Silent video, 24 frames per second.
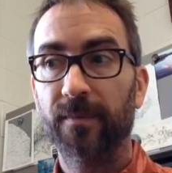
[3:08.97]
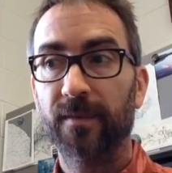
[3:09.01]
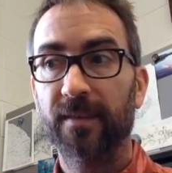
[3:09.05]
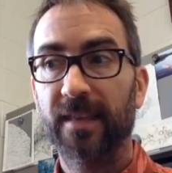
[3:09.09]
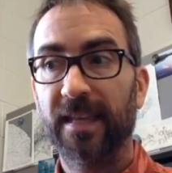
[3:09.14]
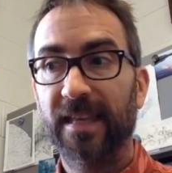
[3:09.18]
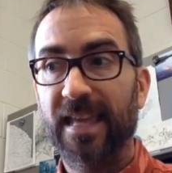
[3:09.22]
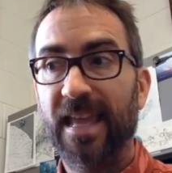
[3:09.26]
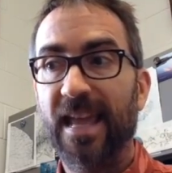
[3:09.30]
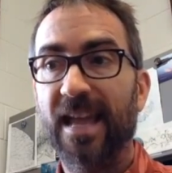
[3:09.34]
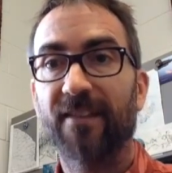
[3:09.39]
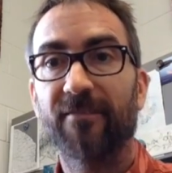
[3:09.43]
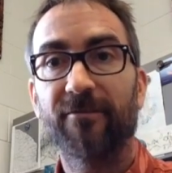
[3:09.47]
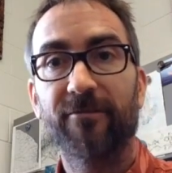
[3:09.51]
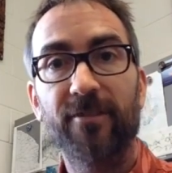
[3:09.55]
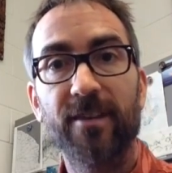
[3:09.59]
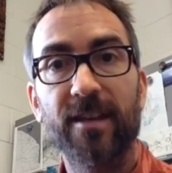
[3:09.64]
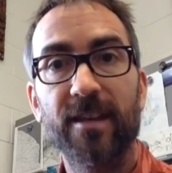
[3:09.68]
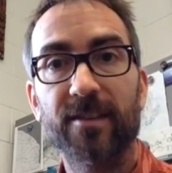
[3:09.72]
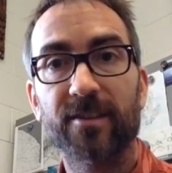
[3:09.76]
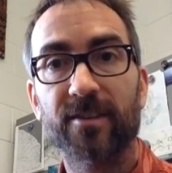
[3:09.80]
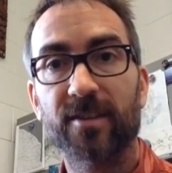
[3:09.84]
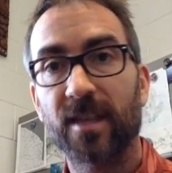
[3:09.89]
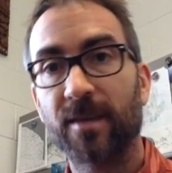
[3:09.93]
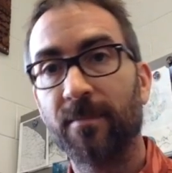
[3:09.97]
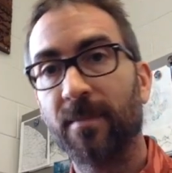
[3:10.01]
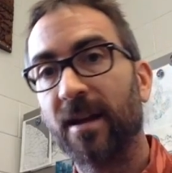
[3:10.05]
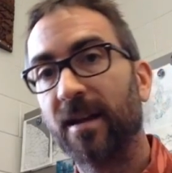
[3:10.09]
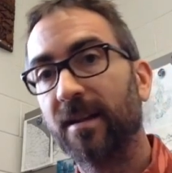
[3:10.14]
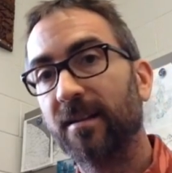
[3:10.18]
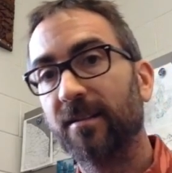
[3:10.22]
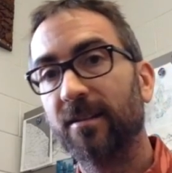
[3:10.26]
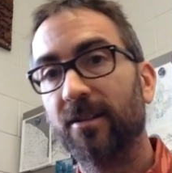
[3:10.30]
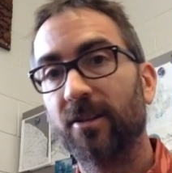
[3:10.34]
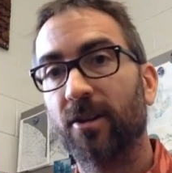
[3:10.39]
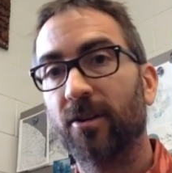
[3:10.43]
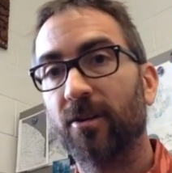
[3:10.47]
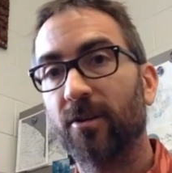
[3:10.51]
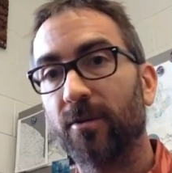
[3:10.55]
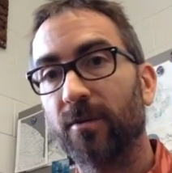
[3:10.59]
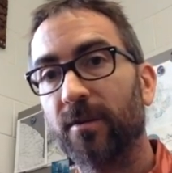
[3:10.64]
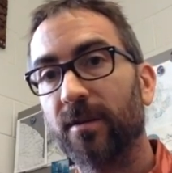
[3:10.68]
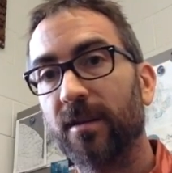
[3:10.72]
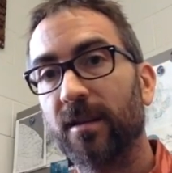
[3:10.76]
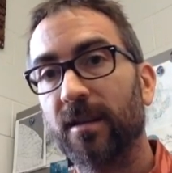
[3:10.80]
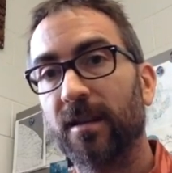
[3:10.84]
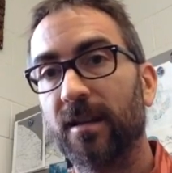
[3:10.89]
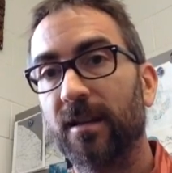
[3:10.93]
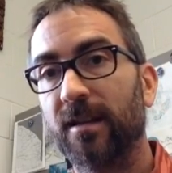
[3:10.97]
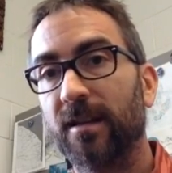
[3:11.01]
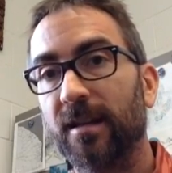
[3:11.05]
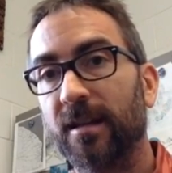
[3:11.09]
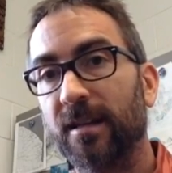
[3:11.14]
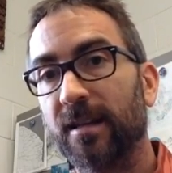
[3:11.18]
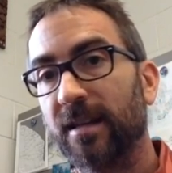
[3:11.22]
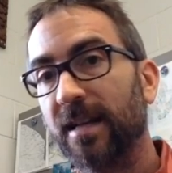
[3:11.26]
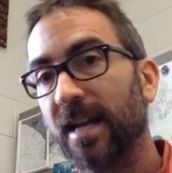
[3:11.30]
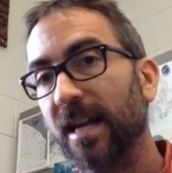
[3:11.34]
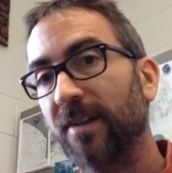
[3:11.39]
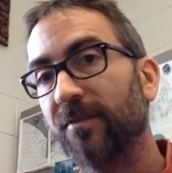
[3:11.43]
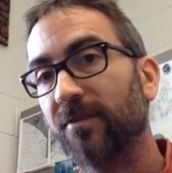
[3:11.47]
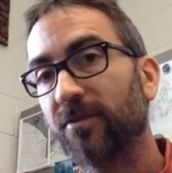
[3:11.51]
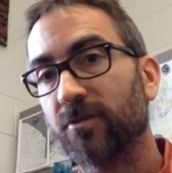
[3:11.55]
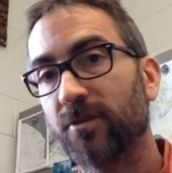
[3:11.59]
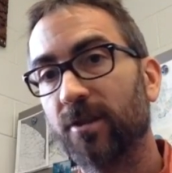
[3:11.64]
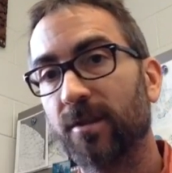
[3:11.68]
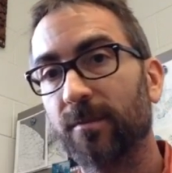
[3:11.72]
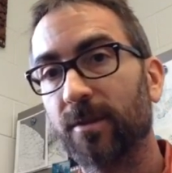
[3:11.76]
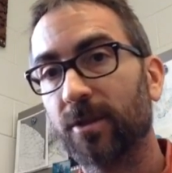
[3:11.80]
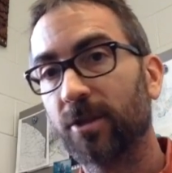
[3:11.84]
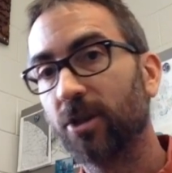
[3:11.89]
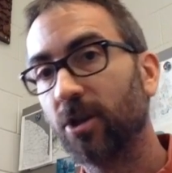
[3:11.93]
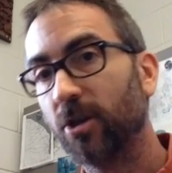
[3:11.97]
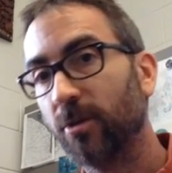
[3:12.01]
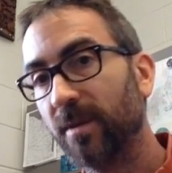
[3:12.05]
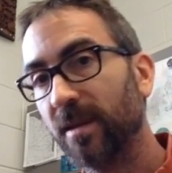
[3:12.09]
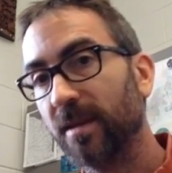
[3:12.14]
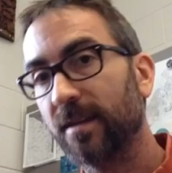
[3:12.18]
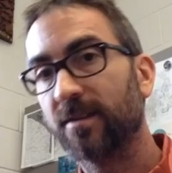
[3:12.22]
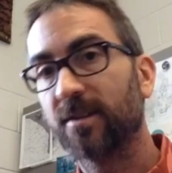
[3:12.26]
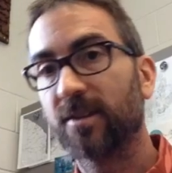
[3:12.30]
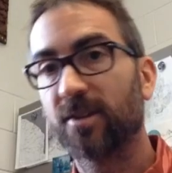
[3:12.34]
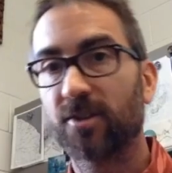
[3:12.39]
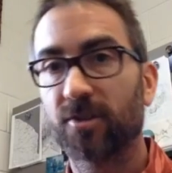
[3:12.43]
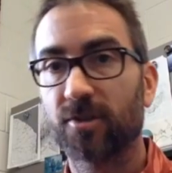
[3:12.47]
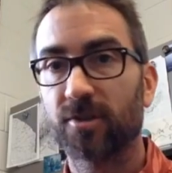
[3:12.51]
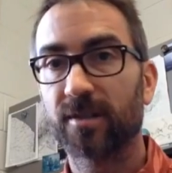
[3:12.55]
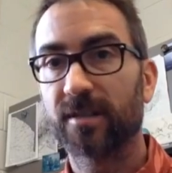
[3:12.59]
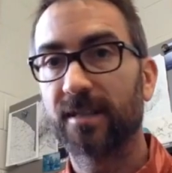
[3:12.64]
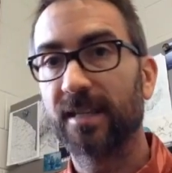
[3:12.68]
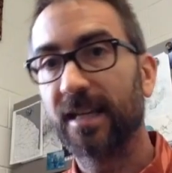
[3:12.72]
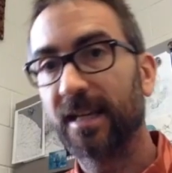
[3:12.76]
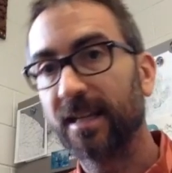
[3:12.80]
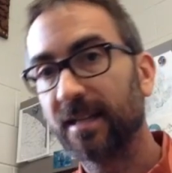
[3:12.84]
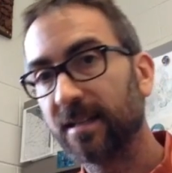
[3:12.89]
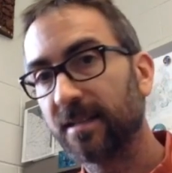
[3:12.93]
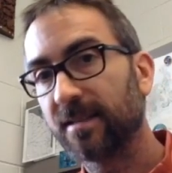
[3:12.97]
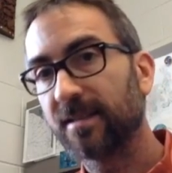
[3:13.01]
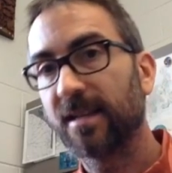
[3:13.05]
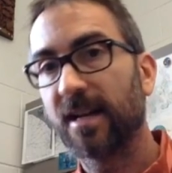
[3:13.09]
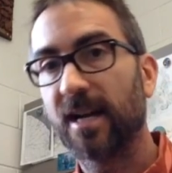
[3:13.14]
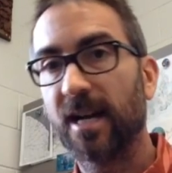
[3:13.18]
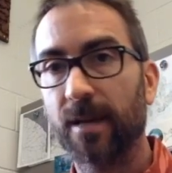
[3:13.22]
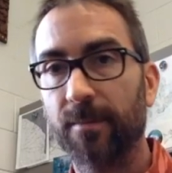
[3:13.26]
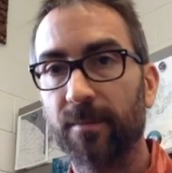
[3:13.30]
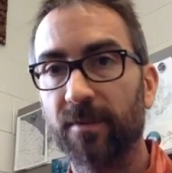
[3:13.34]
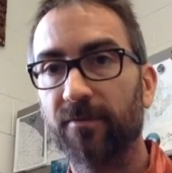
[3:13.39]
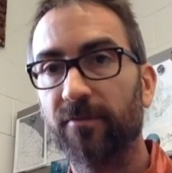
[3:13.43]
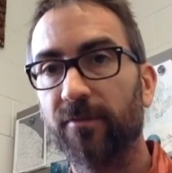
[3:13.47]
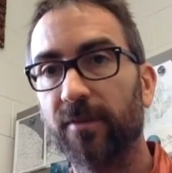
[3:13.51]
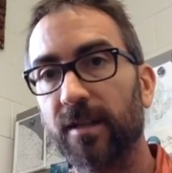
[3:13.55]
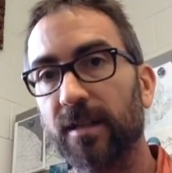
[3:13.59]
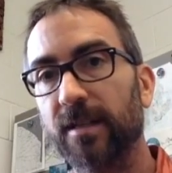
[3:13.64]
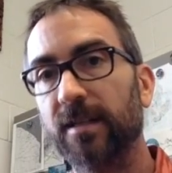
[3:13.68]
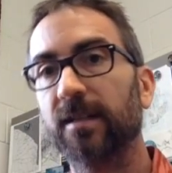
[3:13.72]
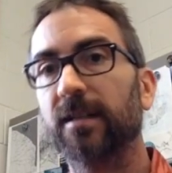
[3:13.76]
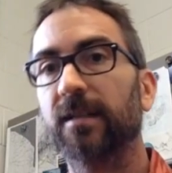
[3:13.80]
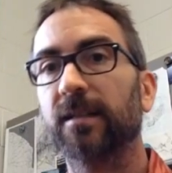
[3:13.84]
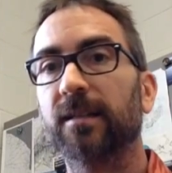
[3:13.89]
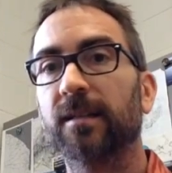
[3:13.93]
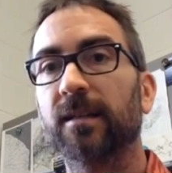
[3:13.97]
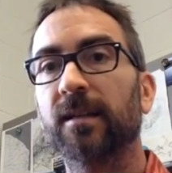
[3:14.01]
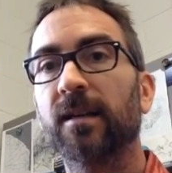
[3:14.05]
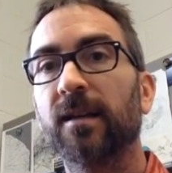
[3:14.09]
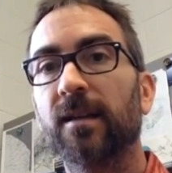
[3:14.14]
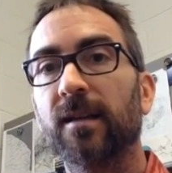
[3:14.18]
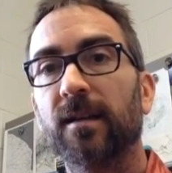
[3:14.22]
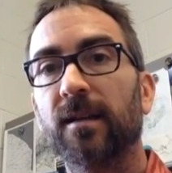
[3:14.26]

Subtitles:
they can't feed. So they might, in a native stream, the goby is just sort of taking its time and feeding,